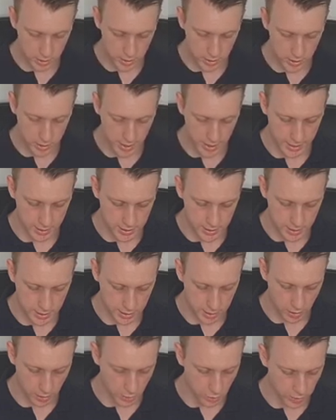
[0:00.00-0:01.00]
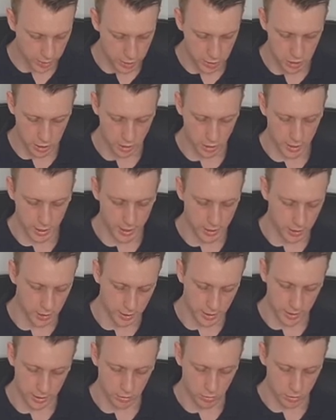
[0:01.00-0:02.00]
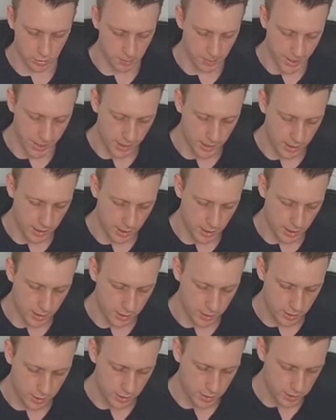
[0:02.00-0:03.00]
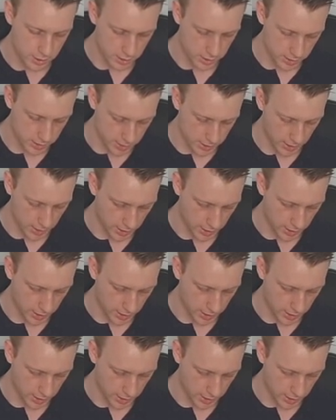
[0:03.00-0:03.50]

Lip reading: that's the question. Calculate the remainder. So you'd say,